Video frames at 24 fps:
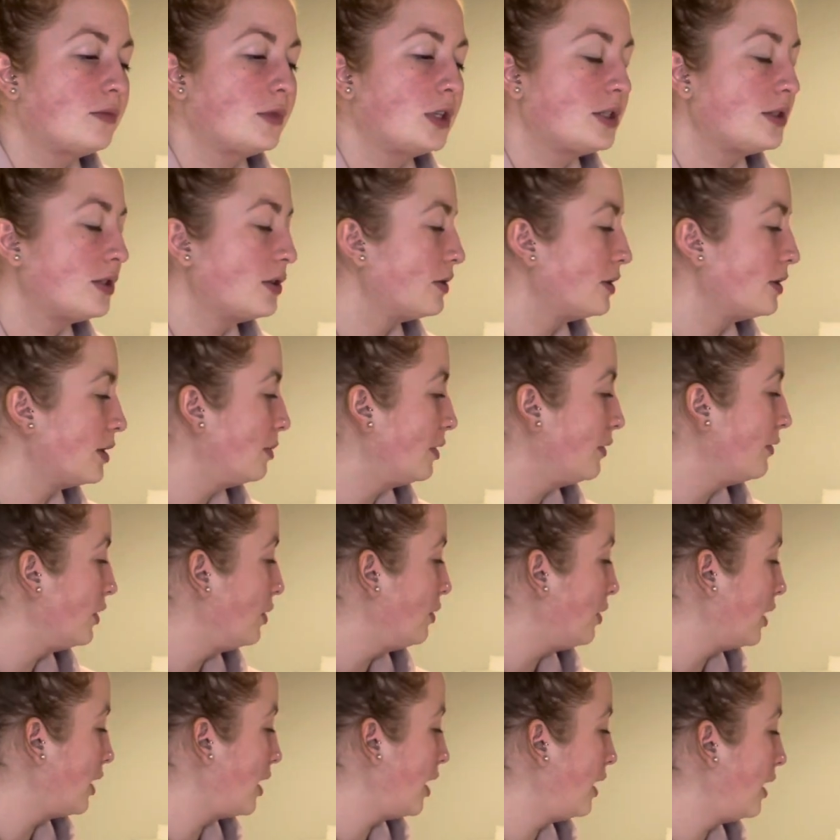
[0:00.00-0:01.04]
So some of you
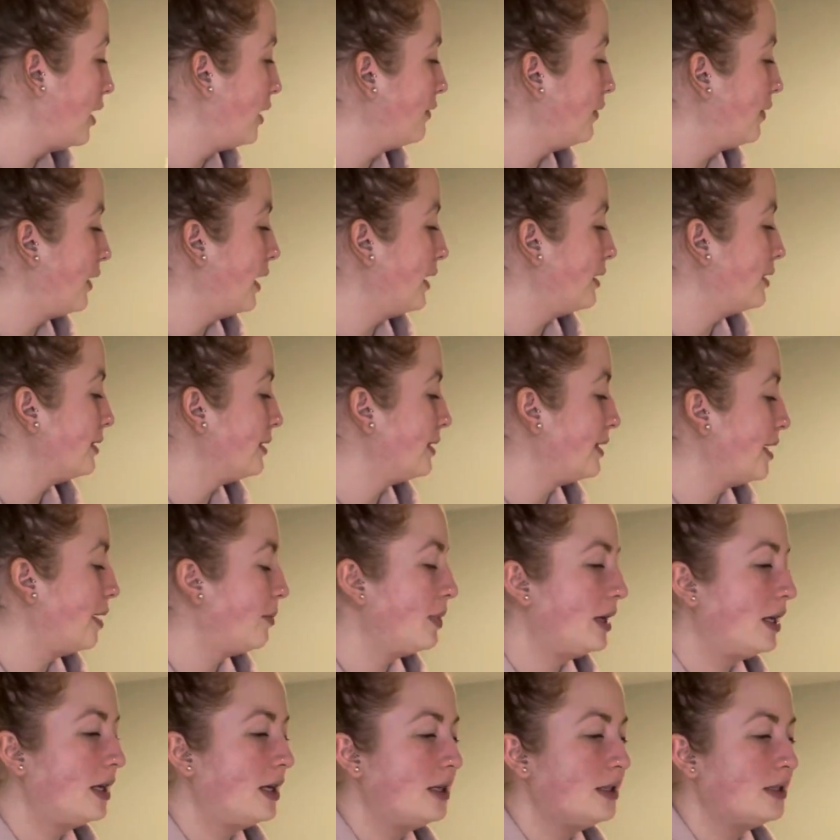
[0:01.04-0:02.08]
are kind of like
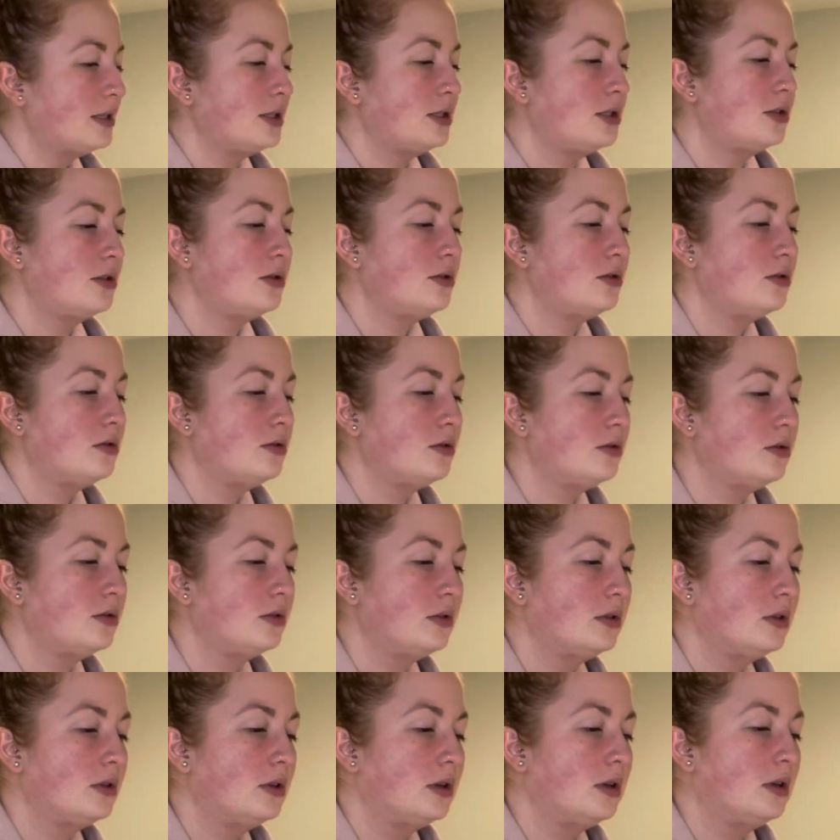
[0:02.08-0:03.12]
stepping into
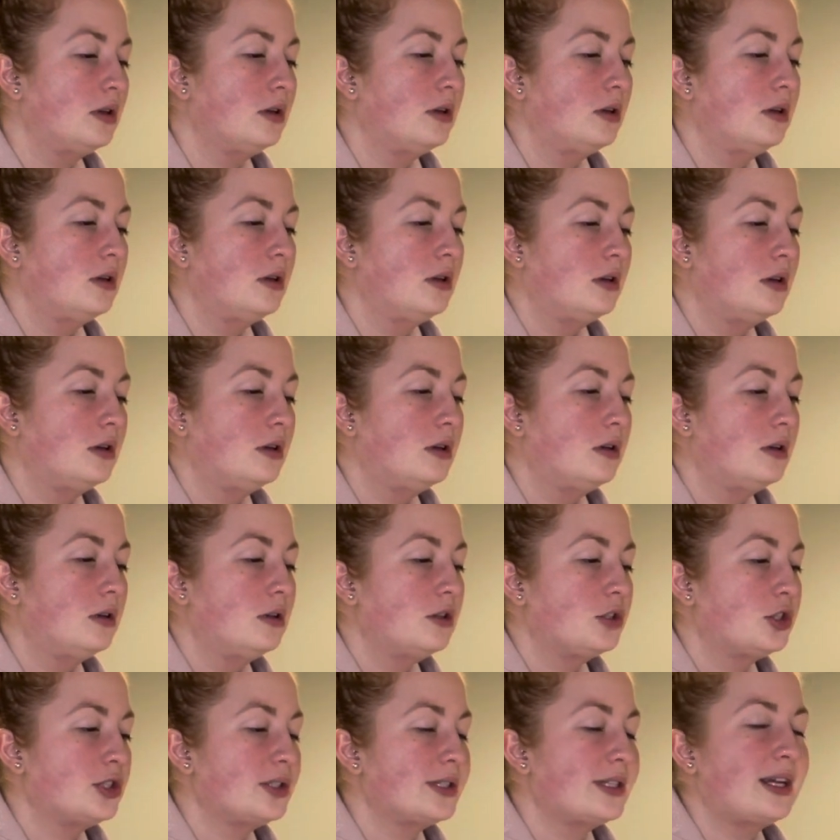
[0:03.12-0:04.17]

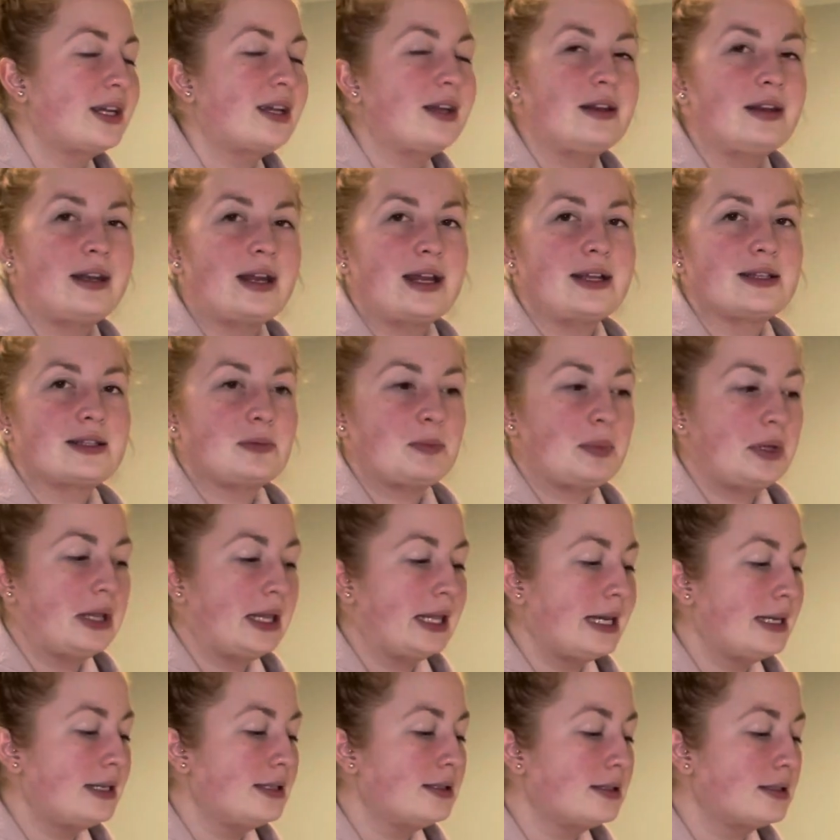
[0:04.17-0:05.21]
just like a nice
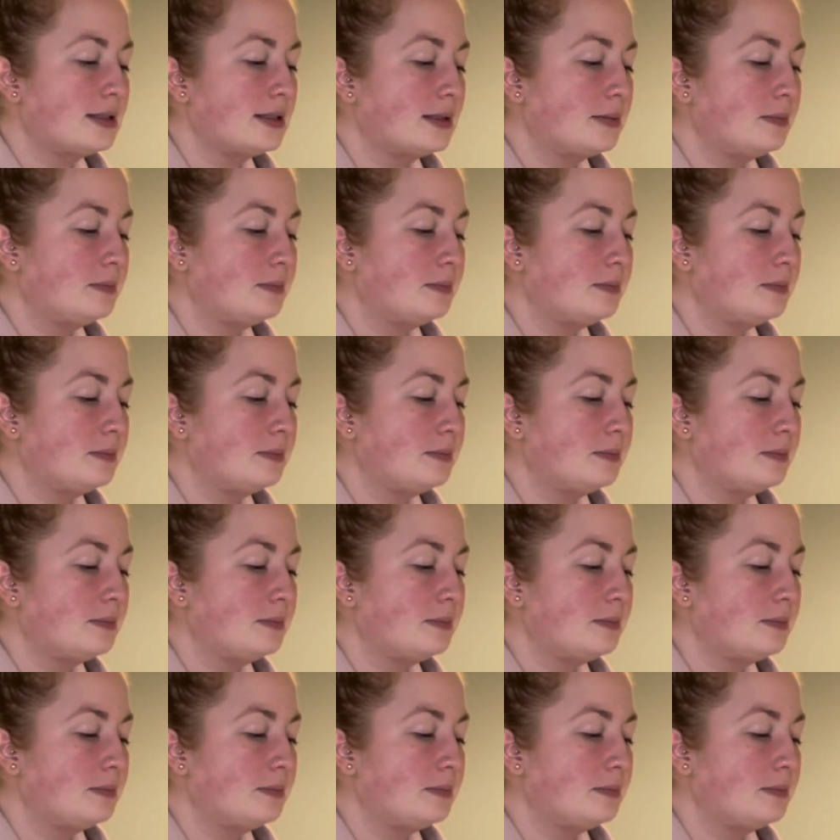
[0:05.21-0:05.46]
place.